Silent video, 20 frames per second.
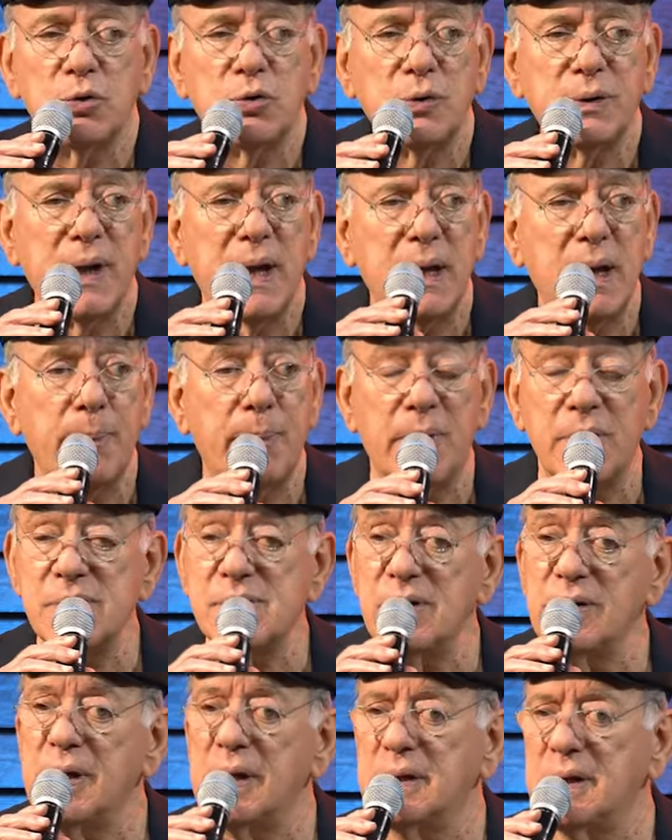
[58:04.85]
to take a
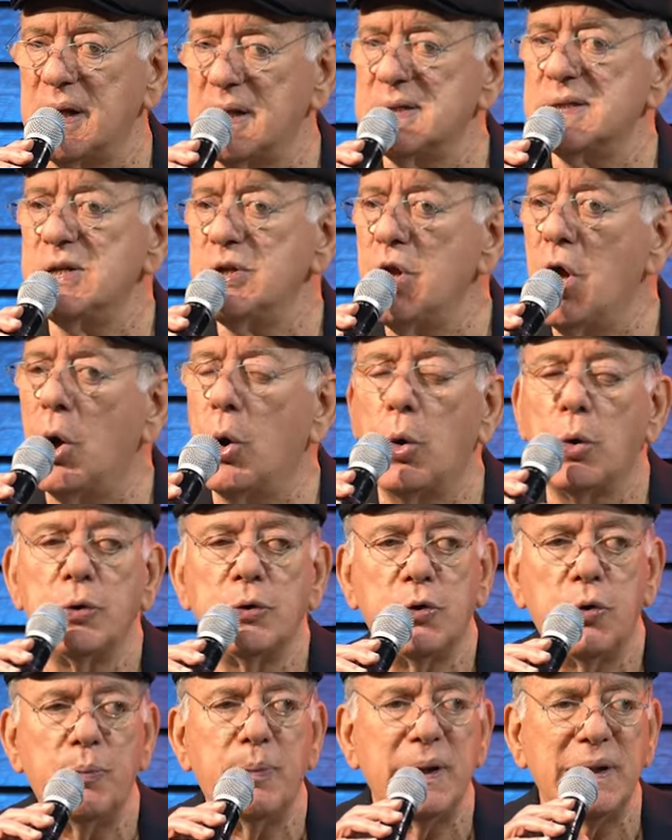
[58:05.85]
person that is known
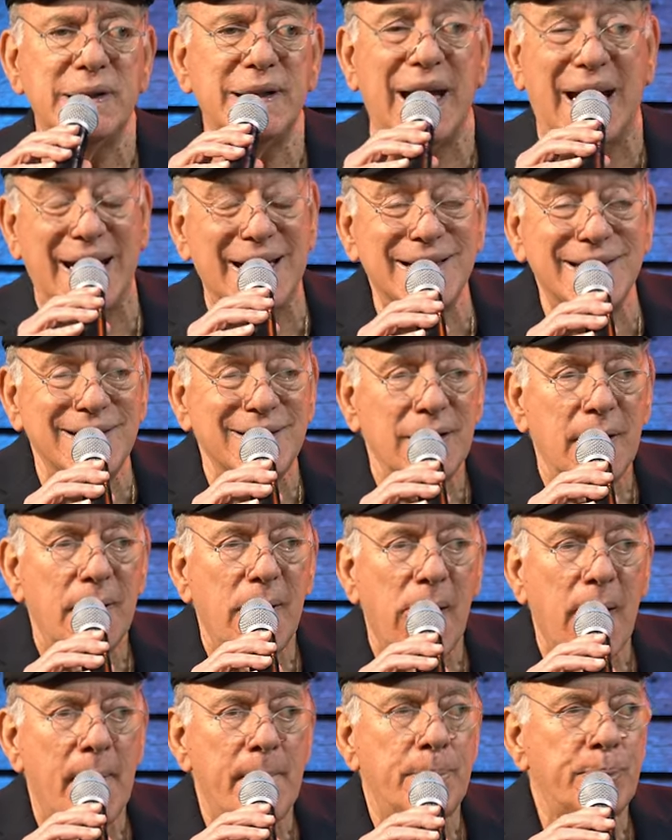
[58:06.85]
to be dead,
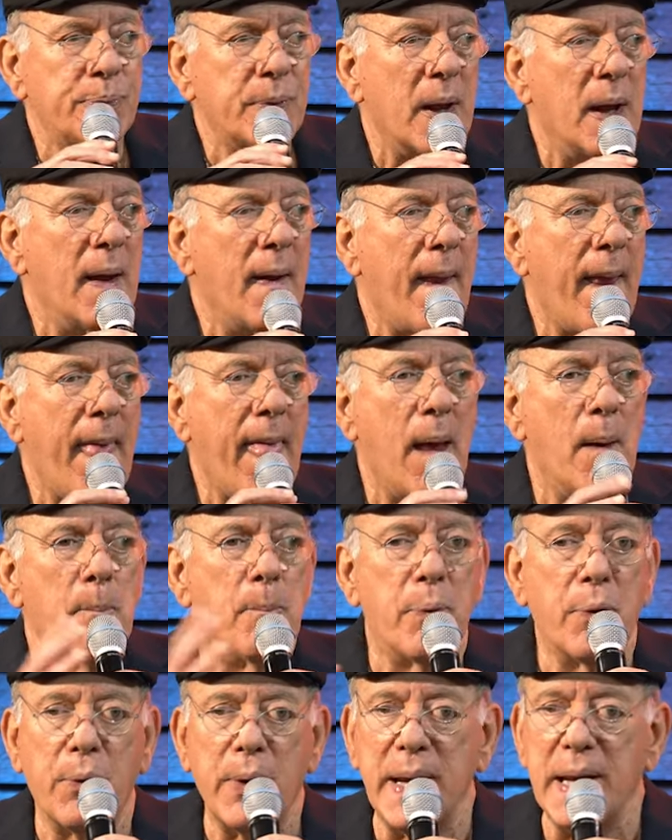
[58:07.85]

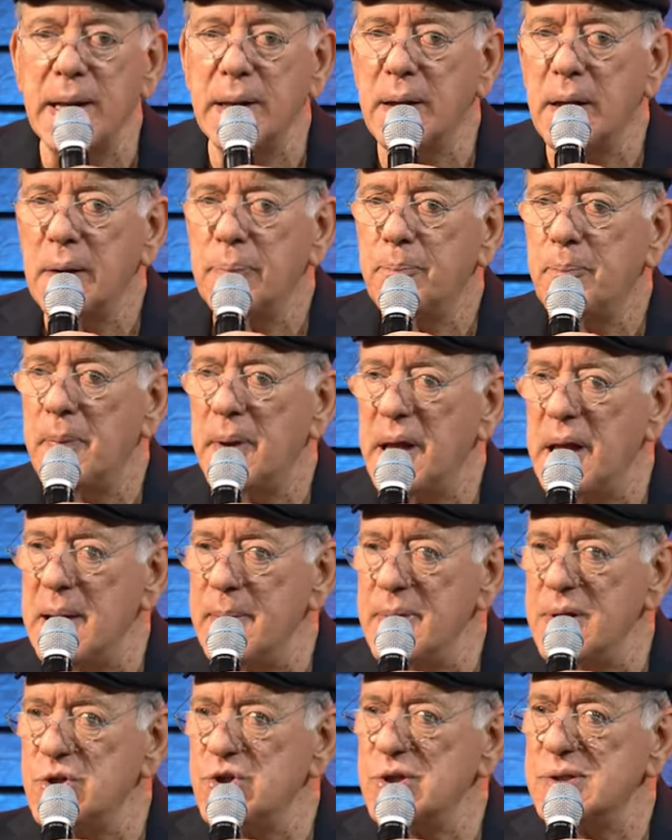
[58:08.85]
bring
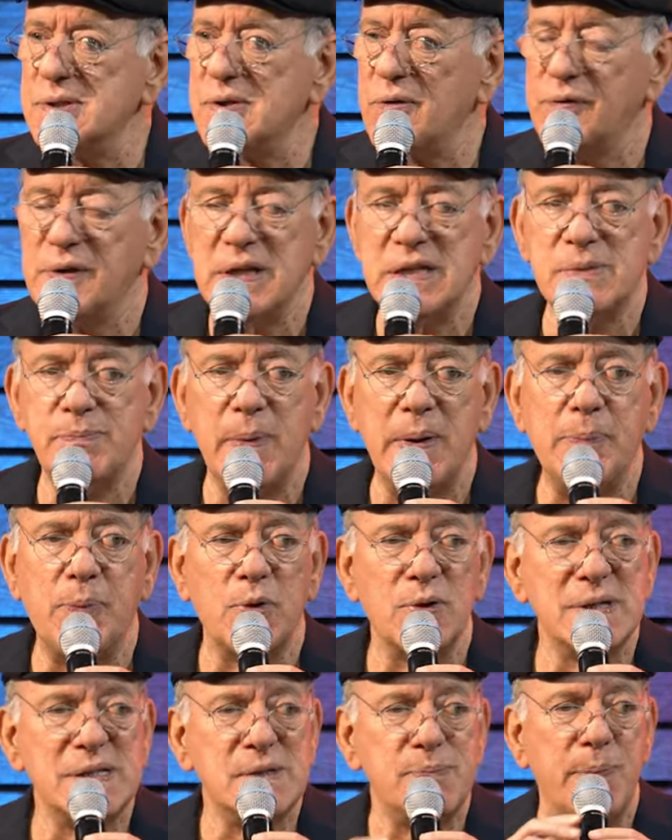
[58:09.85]
images of these
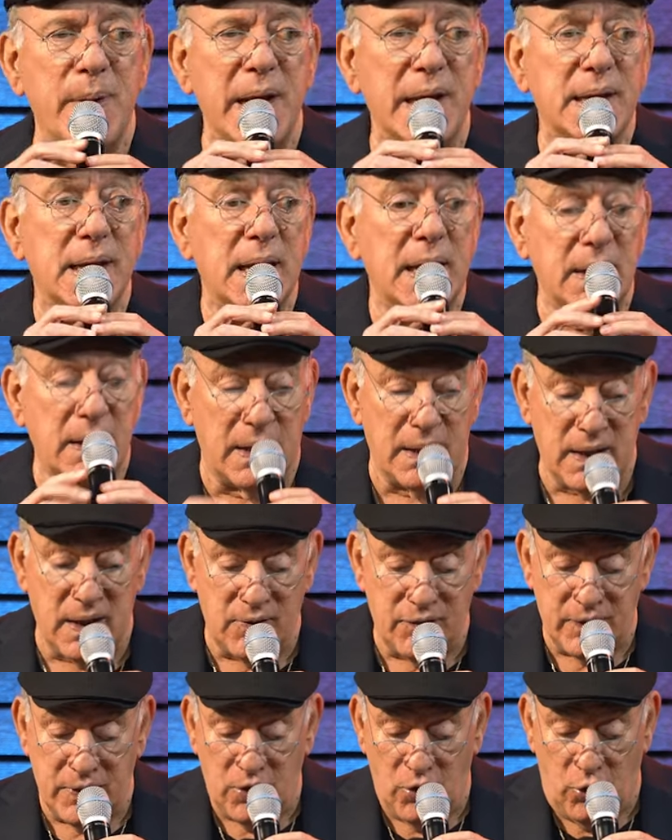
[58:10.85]
people speaking and
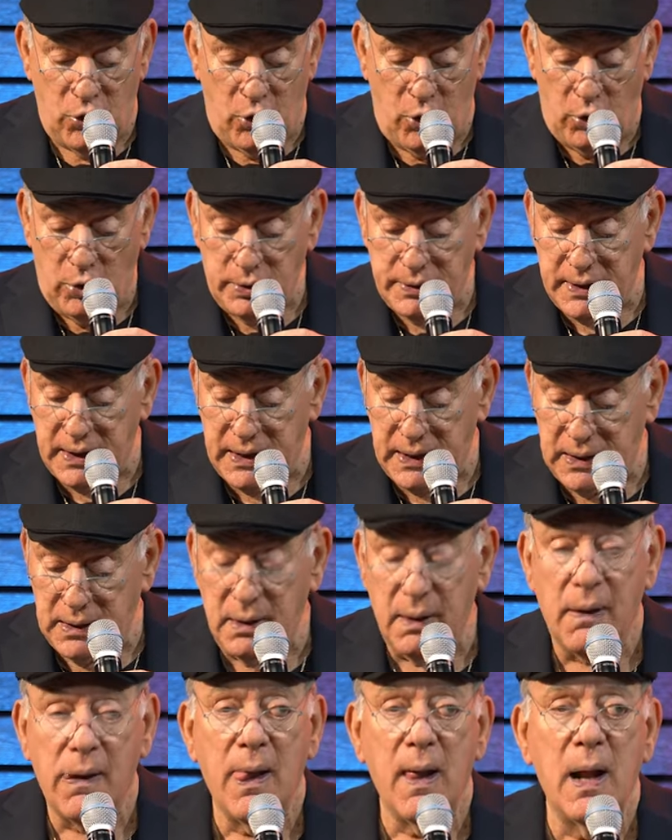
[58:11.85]
even
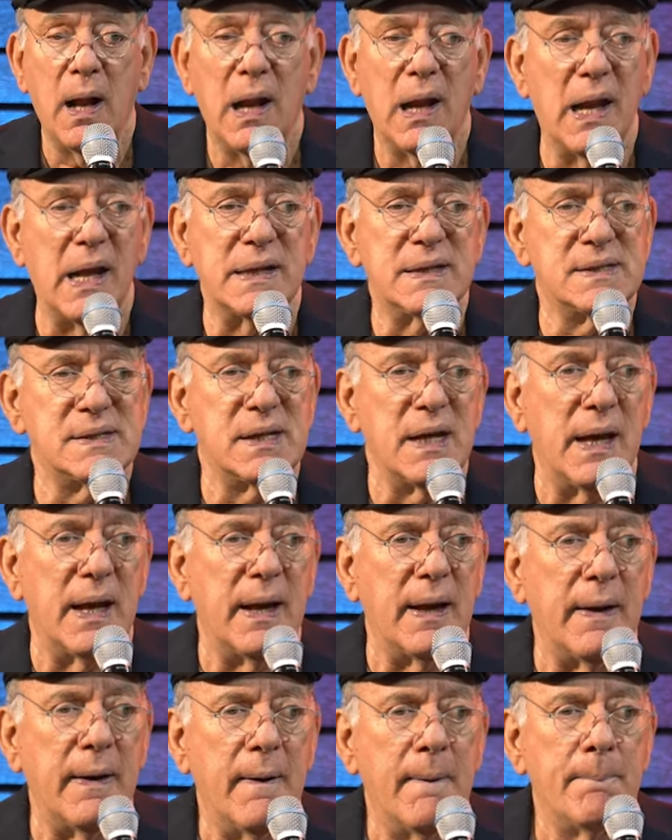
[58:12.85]
holding, let's
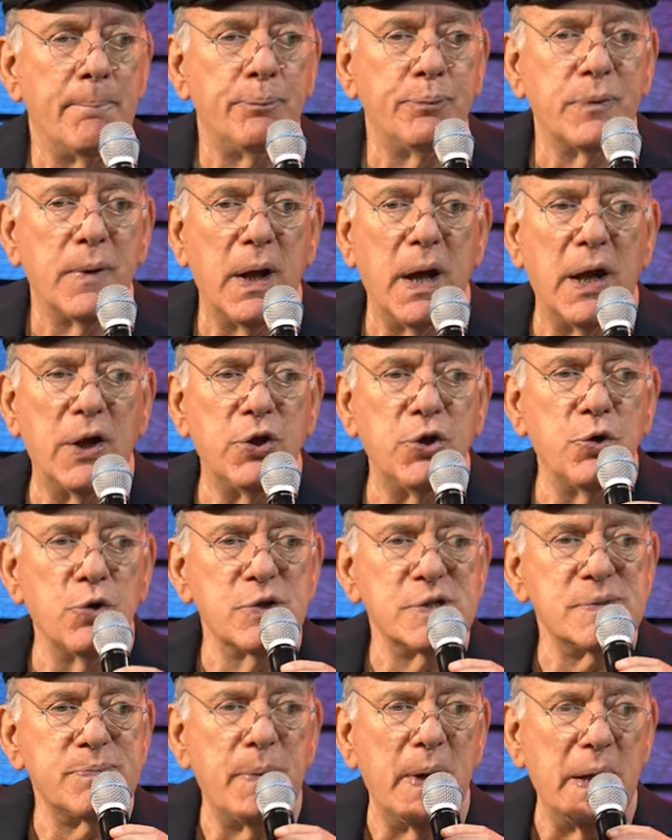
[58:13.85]
say, a
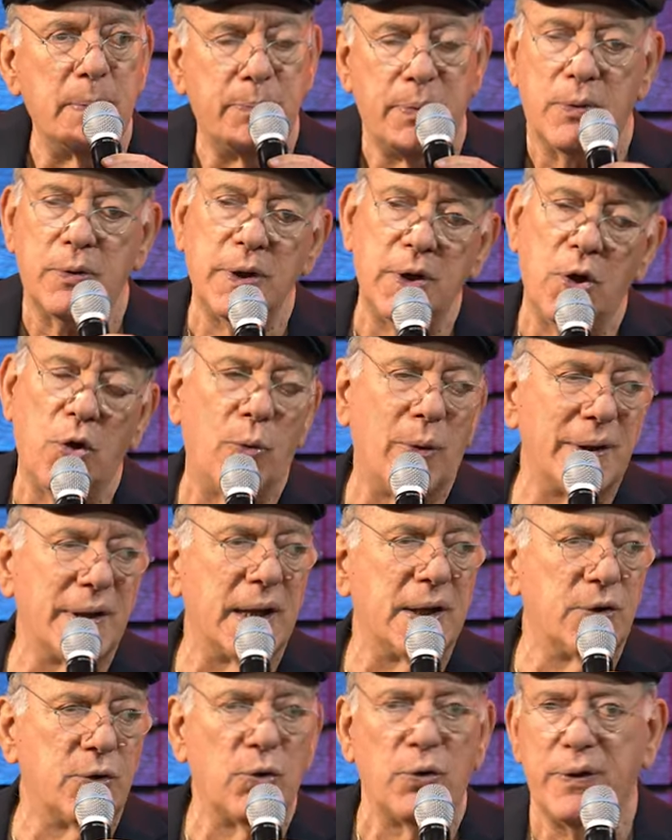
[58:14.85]
newspaper. You know what
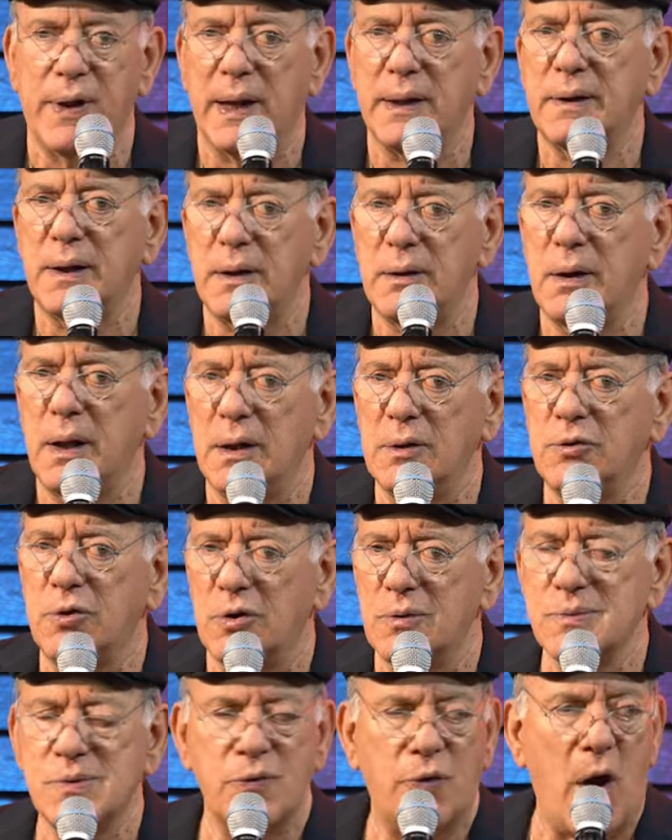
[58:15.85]
they do that in
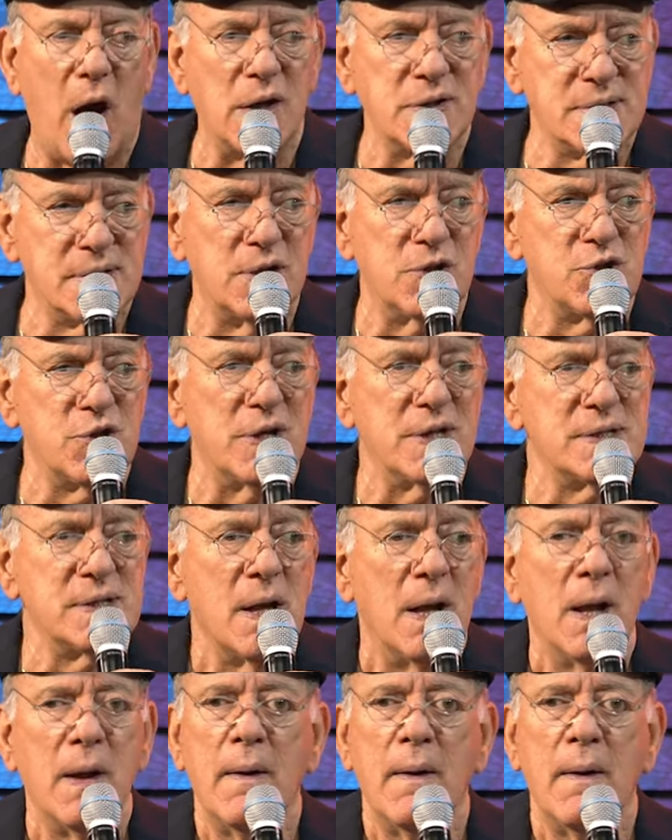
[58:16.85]
terms of hostages,